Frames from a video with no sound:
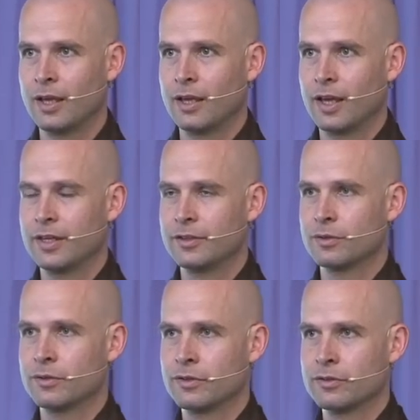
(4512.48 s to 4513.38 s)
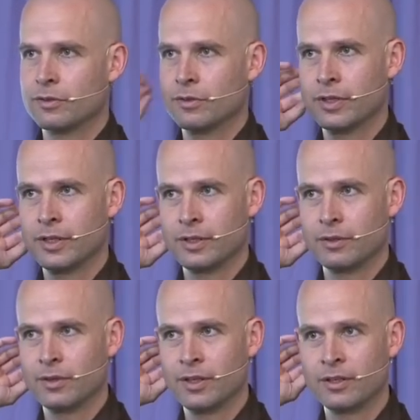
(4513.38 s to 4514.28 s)
And he told this story
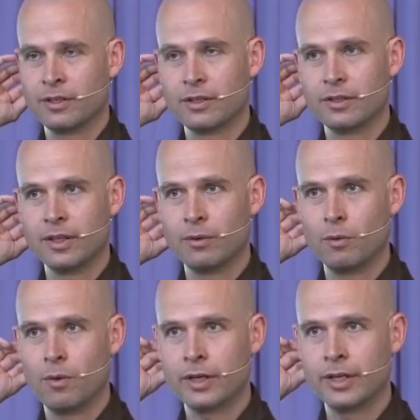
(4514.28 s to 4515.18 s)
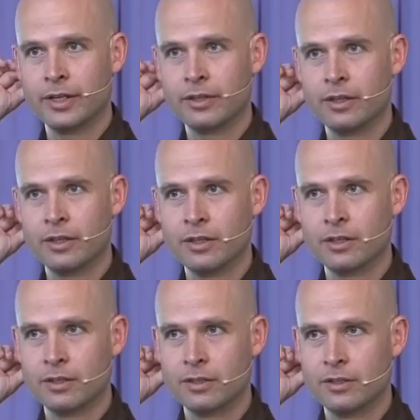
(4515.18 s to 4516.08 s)
where they were walking in
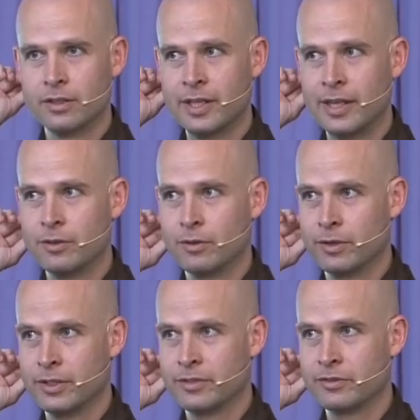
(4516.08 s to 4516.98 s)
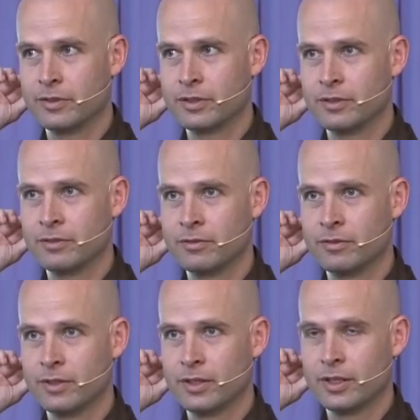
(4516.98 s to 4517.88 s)
the Tenderloin district of
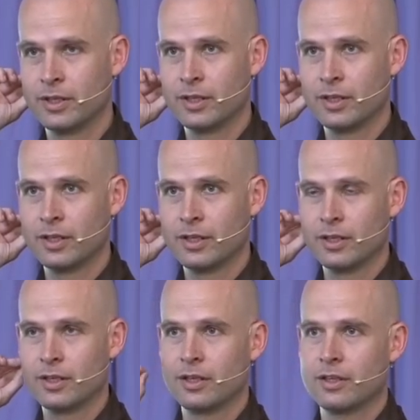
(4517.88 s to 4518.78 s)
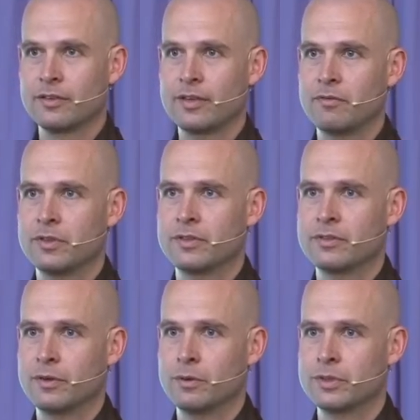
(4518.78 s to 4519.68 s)
San
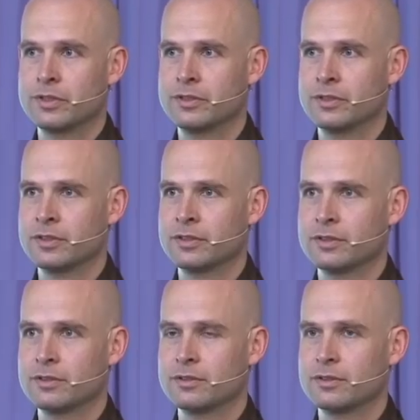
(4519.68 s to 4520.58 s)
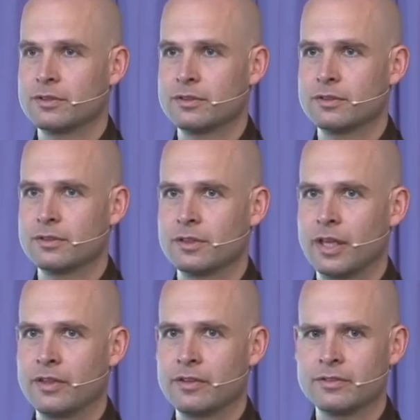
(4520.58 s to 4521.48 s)
Francisco, which is
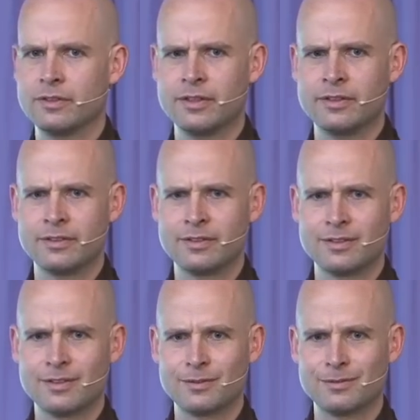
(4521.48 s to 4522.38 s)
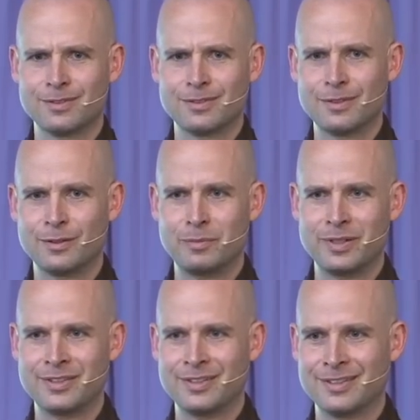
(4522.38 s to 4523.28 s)
I think still is a little bit,